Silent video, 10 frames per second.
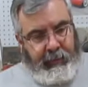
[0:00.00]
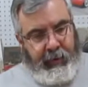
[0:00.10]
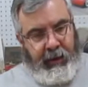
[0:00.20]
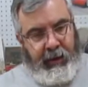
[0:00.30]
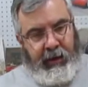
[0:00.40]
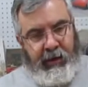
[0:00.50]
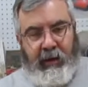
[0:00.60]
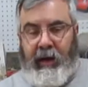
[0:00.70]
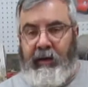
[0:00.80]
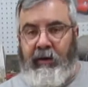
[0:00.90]
but you
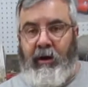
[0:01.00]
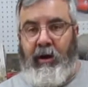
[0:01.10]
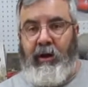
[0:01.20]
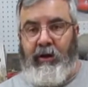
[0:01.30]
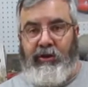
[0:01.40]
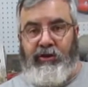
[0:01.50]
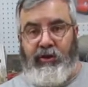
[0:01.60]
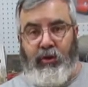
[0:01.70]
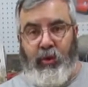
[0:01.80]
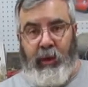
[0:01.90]
can either call it a
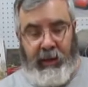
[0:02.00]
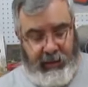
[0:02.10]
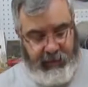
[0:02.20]
shoe